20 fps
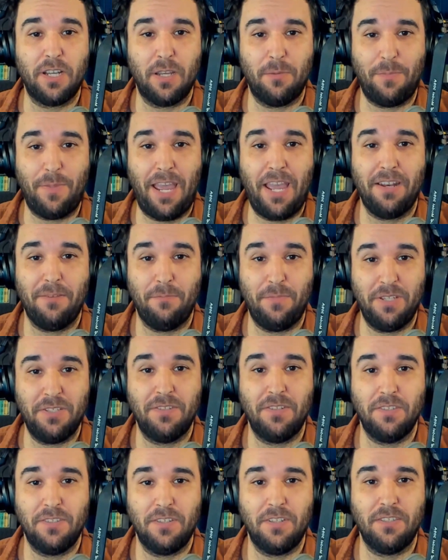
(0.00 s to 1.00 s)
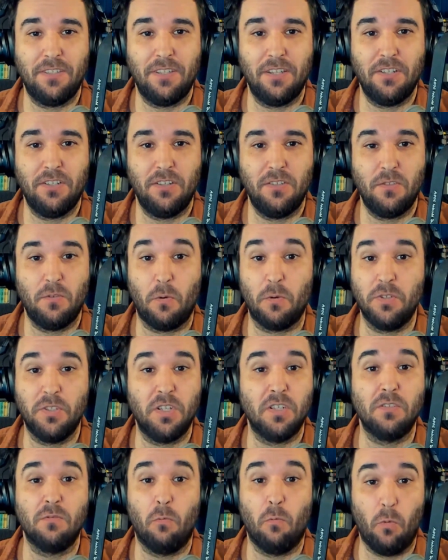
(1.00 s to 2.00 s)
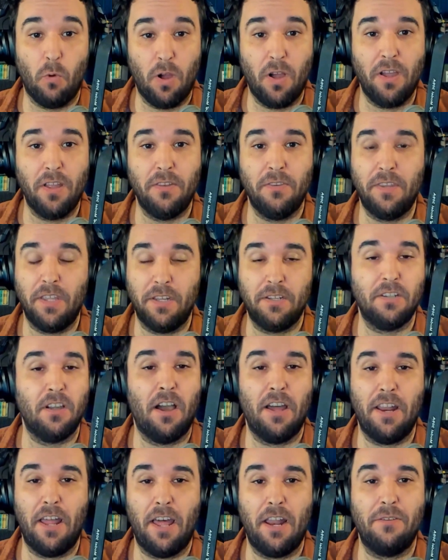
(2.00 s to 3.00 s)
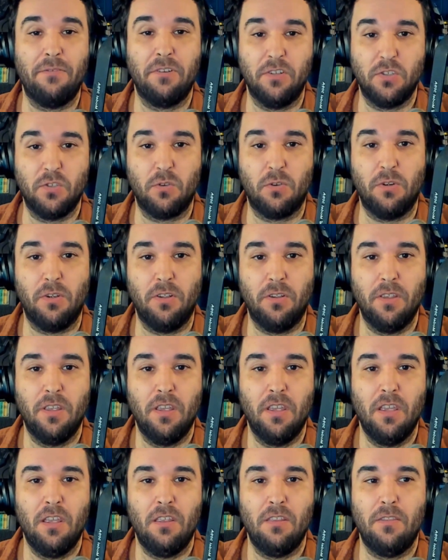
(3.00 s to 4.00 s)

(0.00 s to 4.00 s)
really bad business decisions or just one that got out of control.